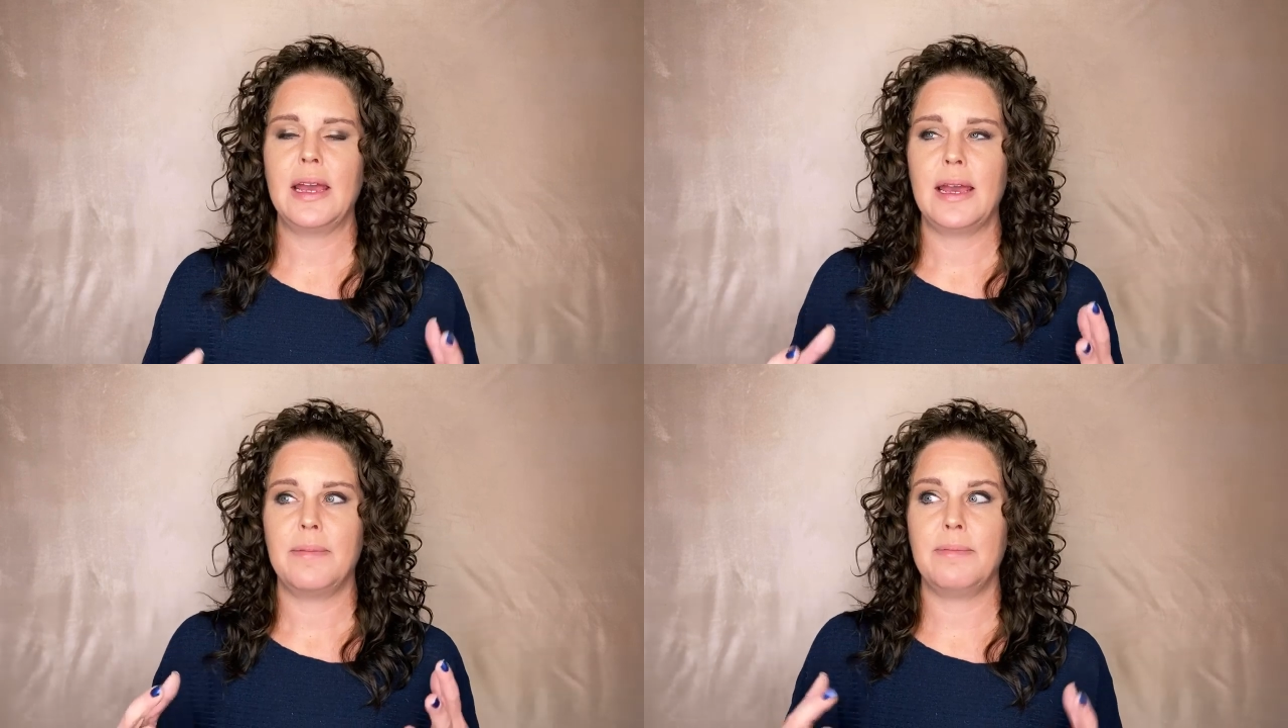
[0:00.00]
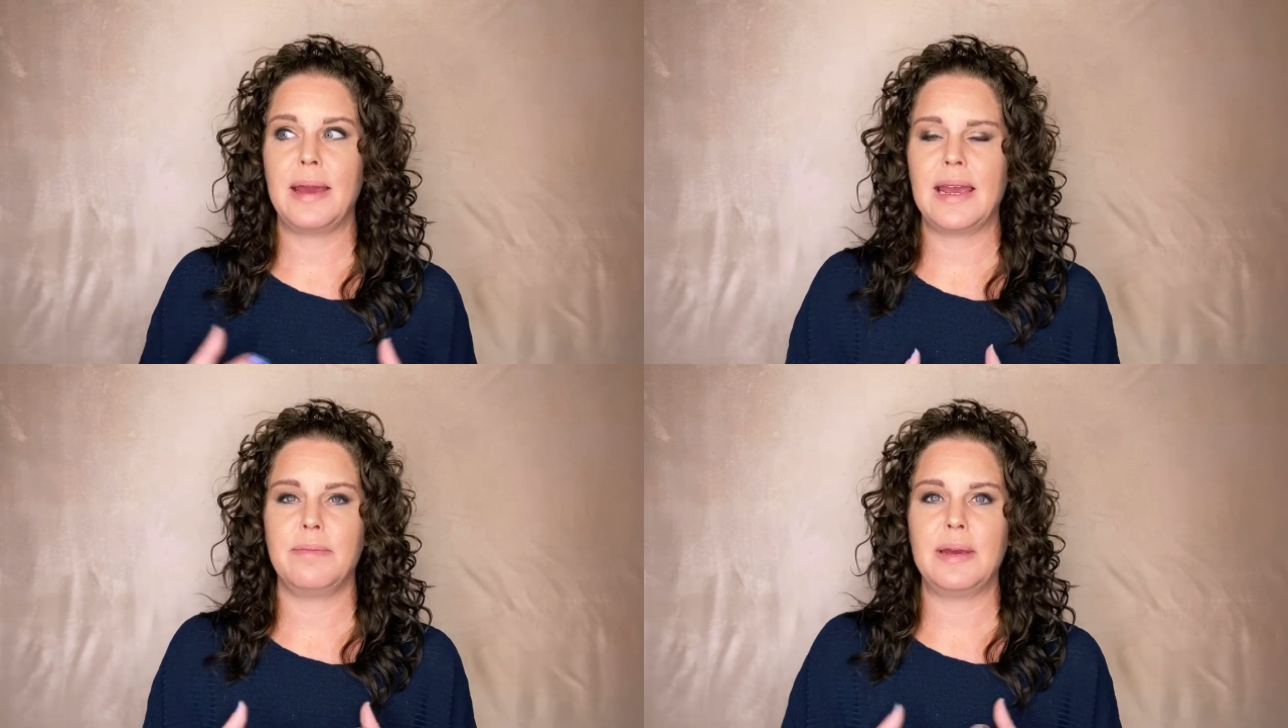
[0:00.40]

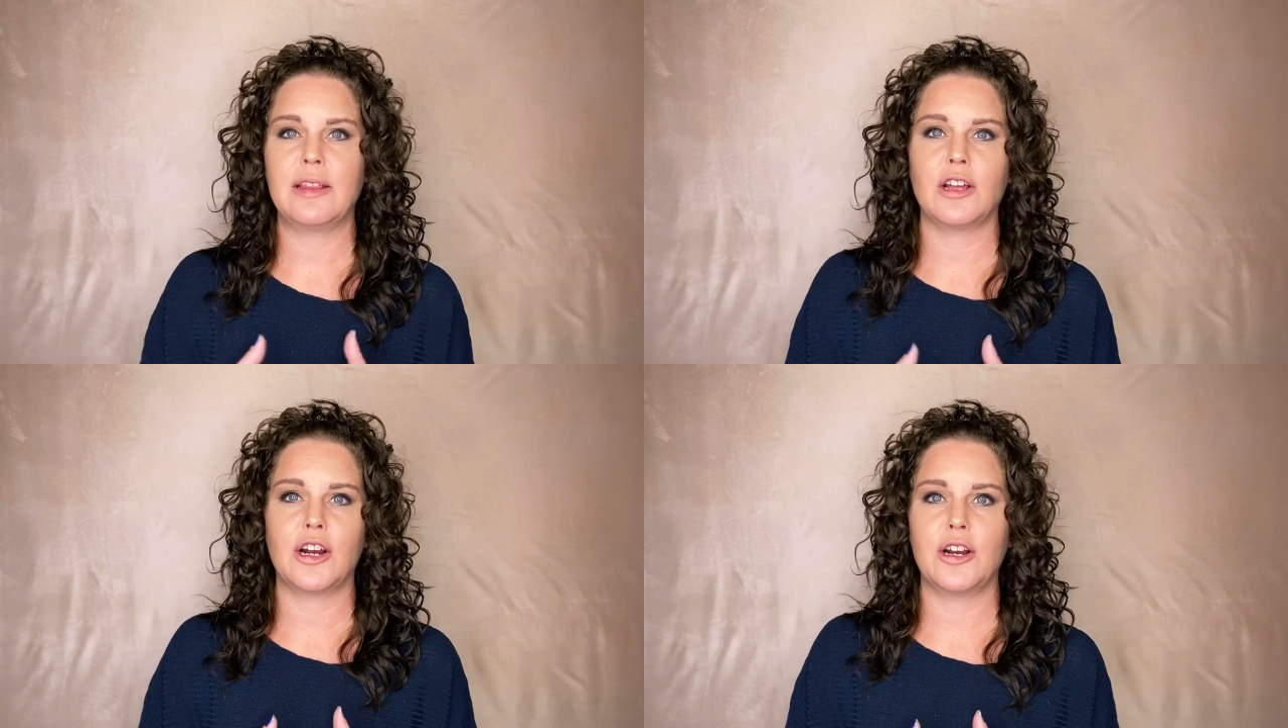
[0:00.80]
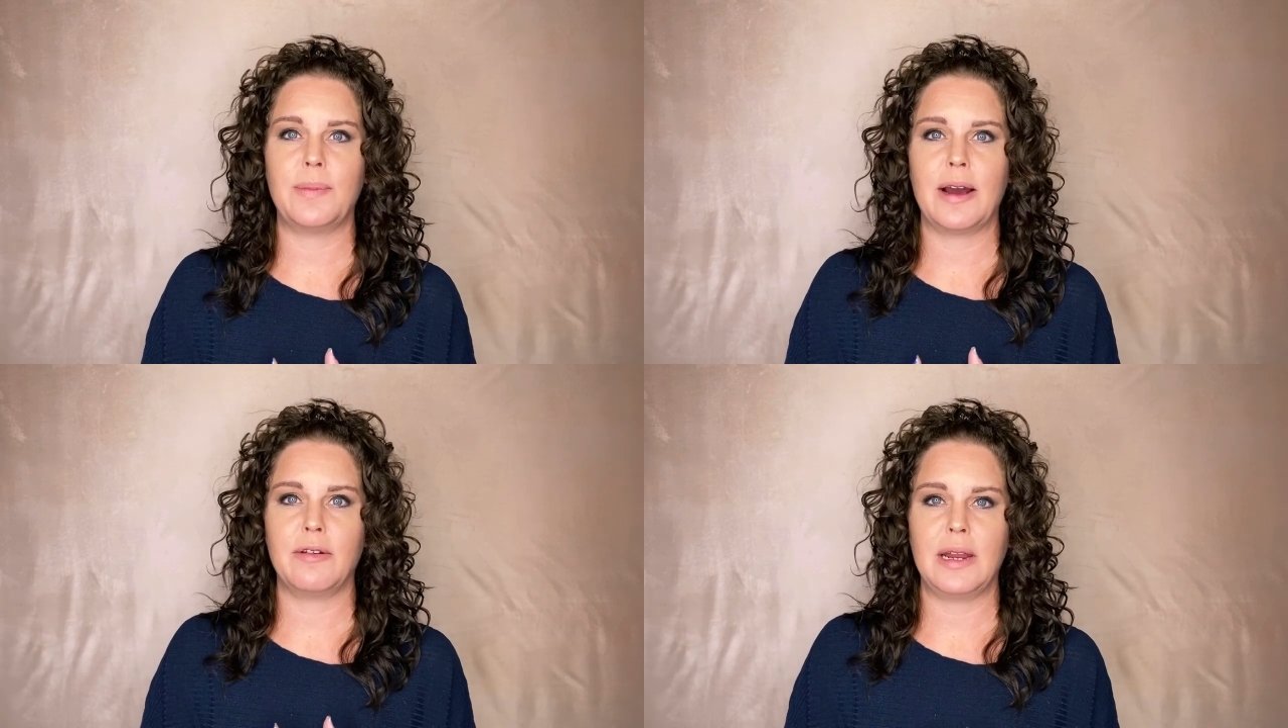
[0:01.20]
made me learn
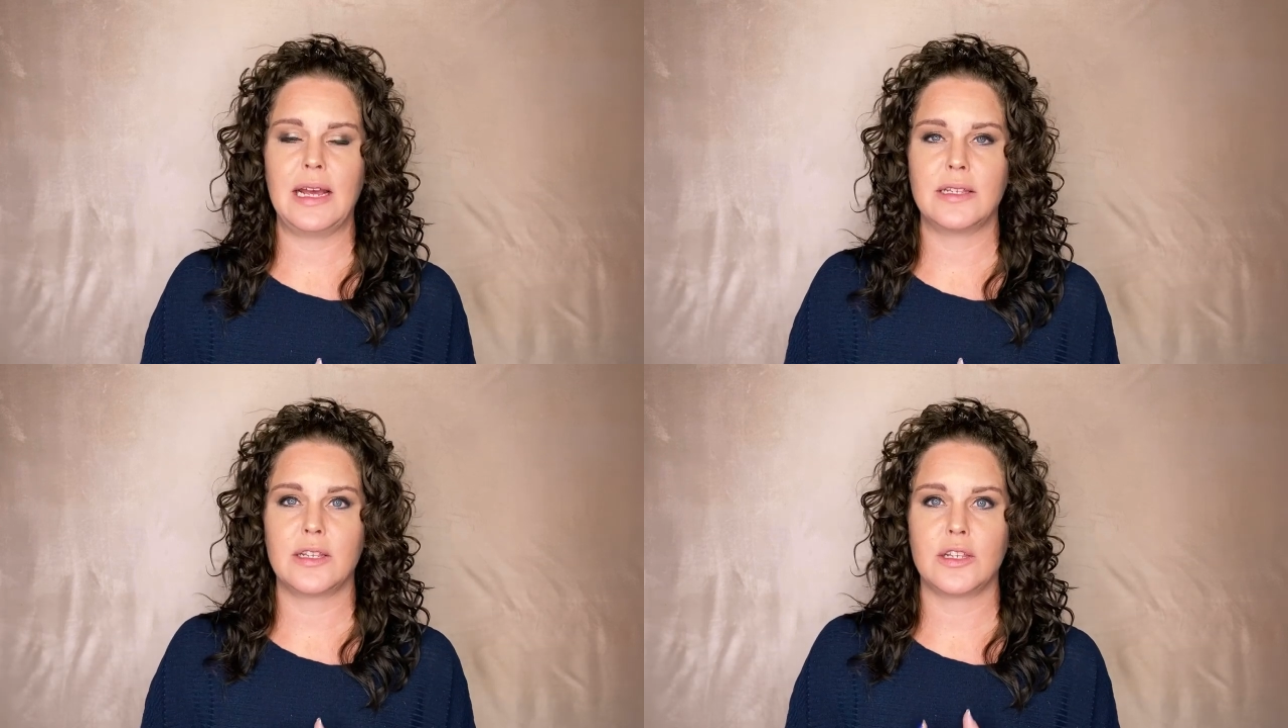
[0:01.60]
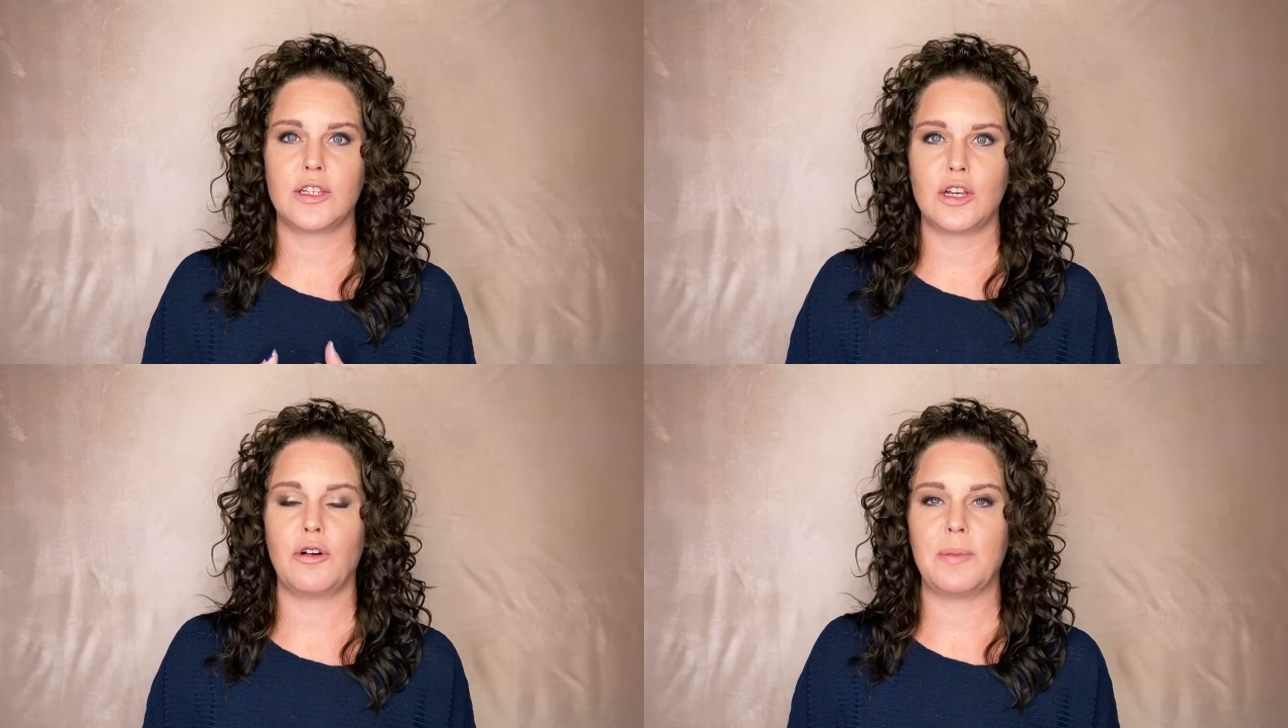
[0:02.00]
about knits
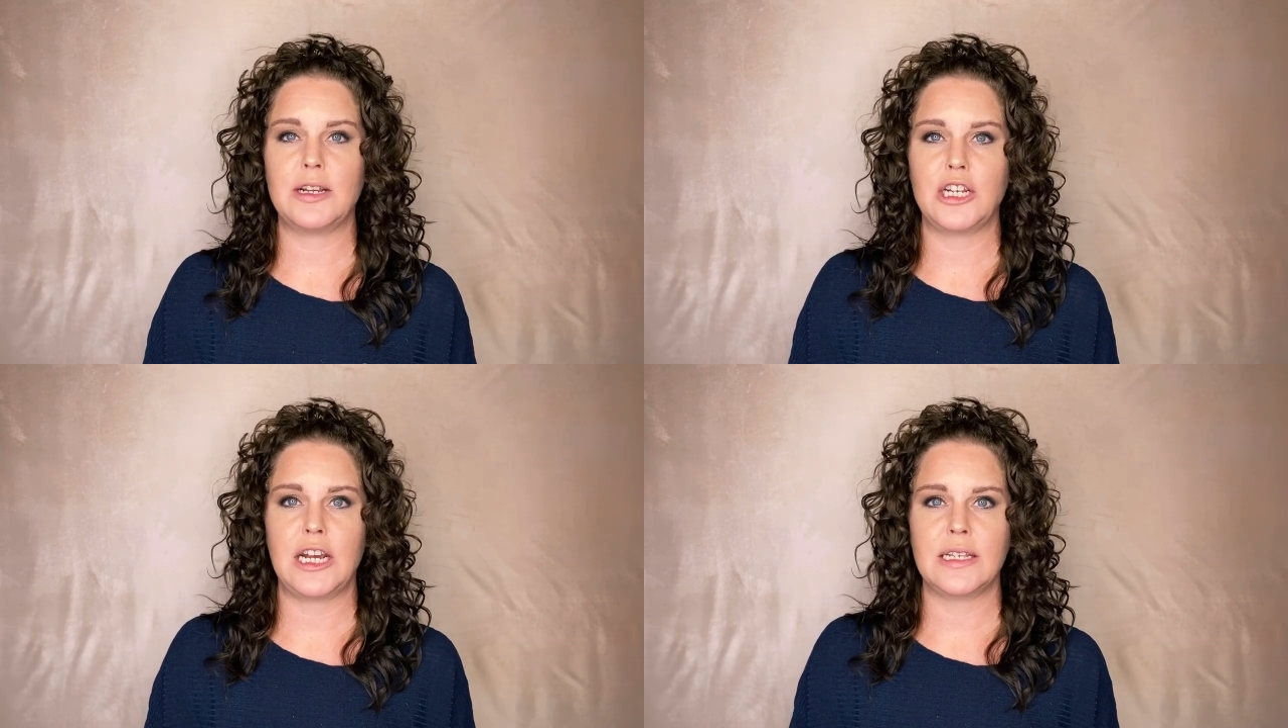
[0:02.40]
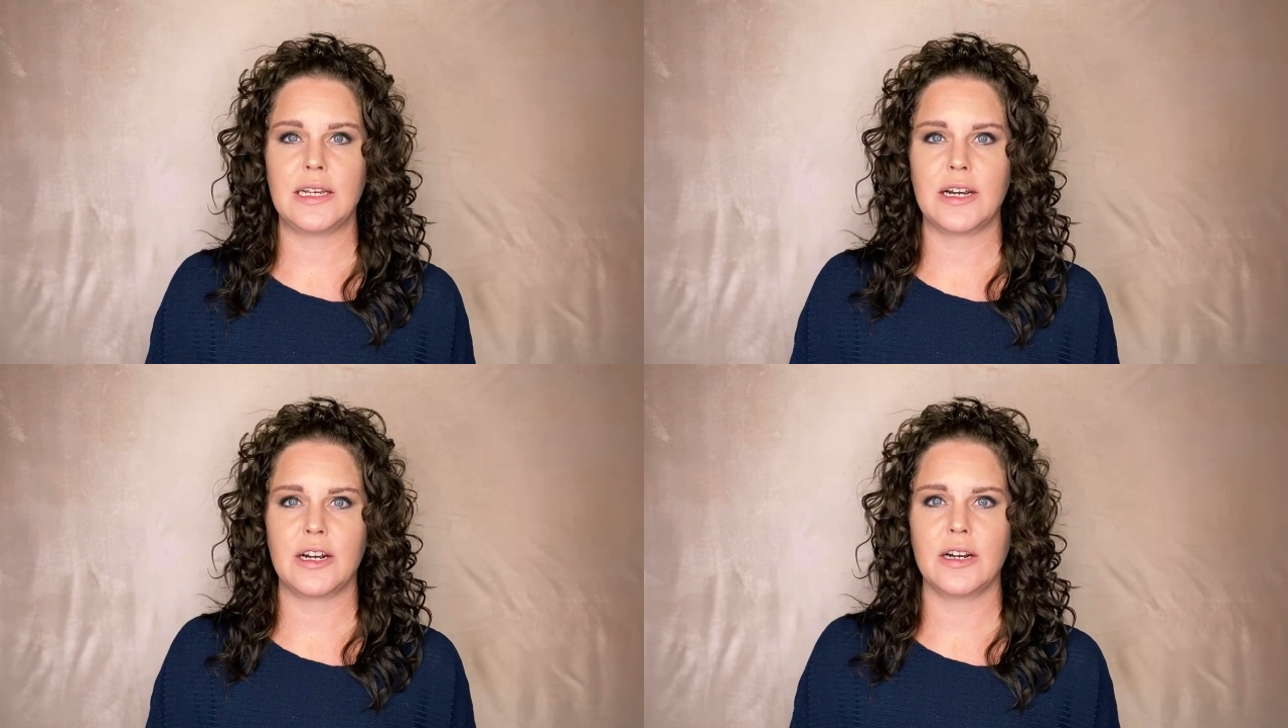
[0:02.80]
so much
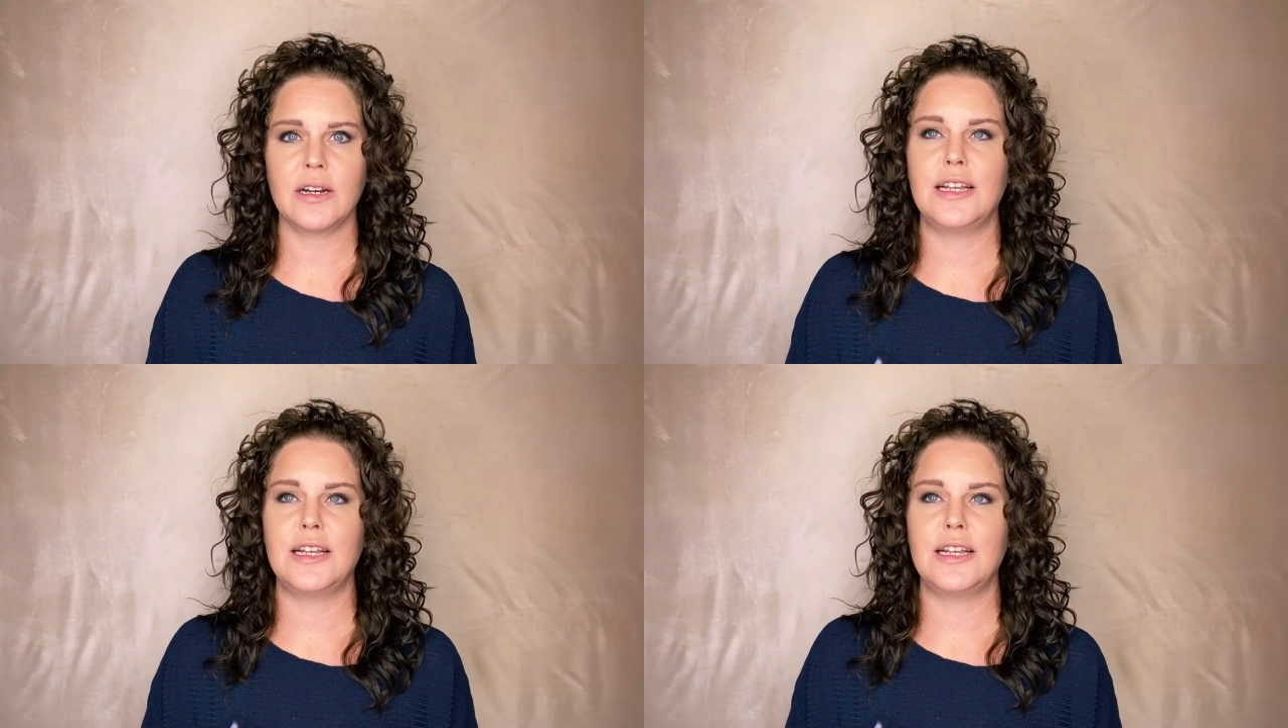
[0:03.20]
easier.